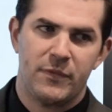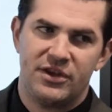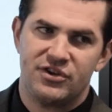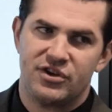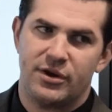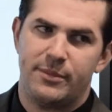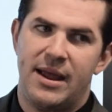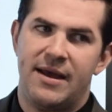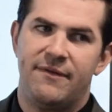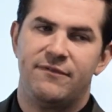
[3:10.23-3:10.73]

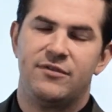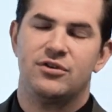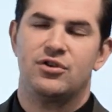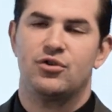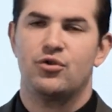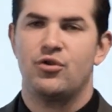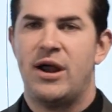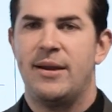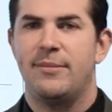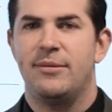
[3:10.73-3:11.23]
Some have
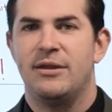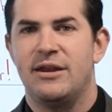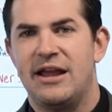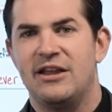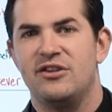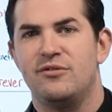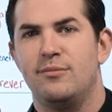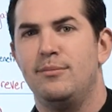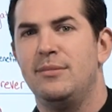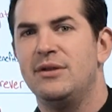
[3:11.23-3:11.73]
described it
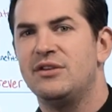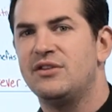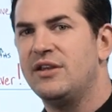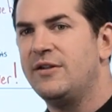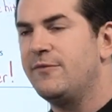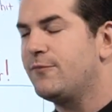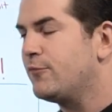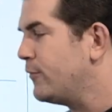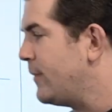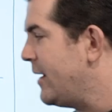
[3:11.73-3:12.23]
as
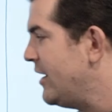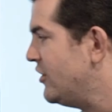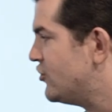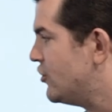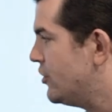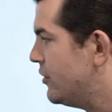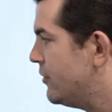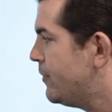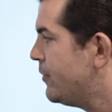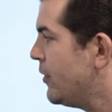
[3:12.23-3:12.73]

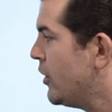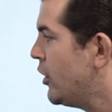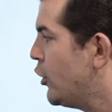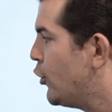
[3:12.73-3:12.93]
misinformation